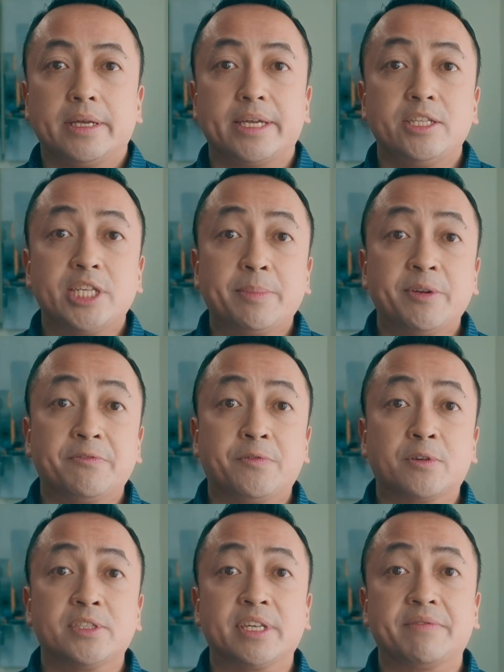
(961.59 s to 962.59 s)
In chapter
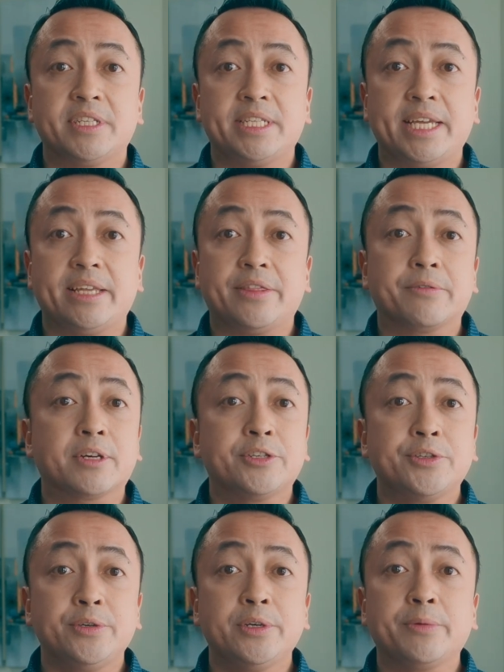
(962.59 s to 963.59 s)
4:17, there are
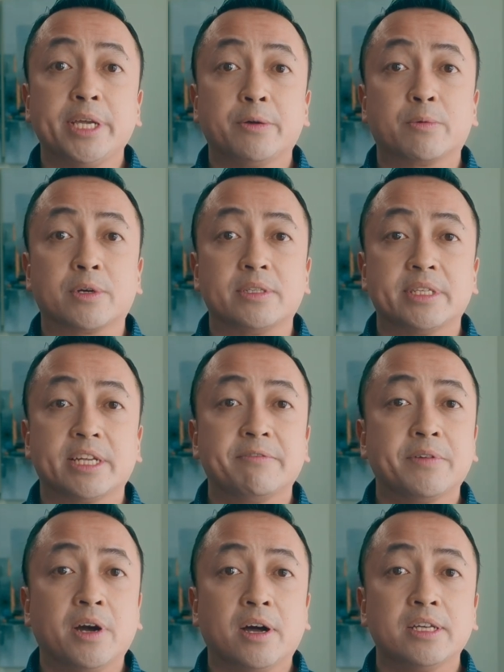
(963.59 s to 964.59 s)
two Greek words that
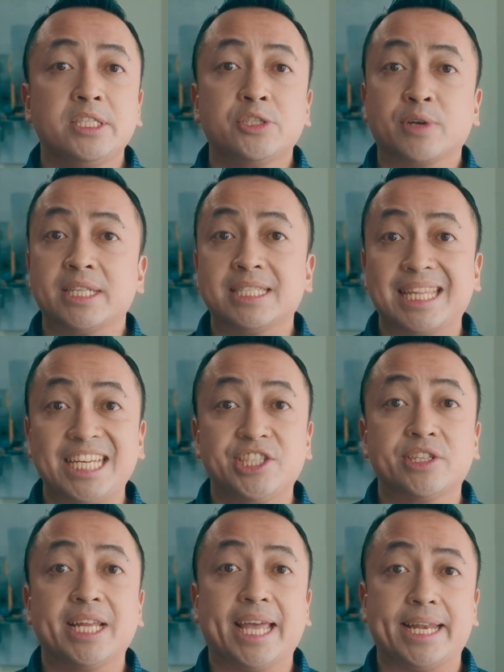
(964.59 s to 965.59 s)
have caused
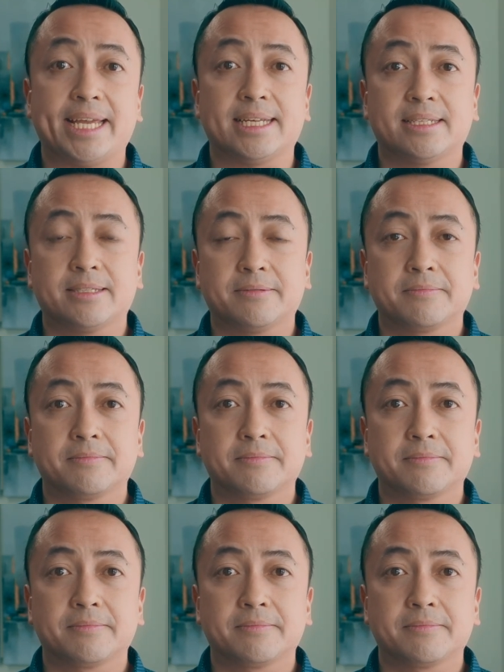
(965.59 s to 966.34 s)
translation headaches.